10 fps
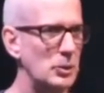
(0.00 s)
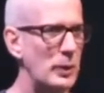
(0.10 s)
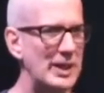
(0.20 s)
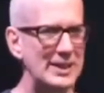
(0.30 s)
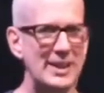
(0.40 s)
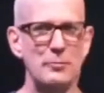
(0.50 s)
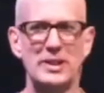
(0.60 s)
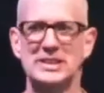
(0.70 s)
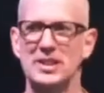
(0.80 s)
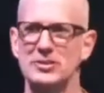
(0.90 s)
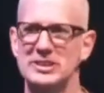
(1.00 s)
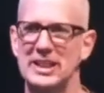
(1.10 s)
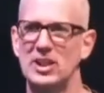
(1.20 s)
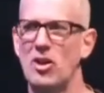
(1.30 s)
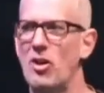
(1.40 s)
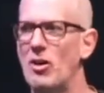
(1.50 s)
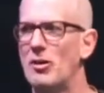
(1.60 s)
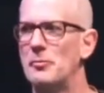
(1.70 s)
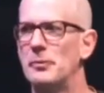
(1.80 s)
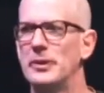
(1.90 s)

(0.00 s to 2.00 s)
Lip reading: when I can let myself say calm,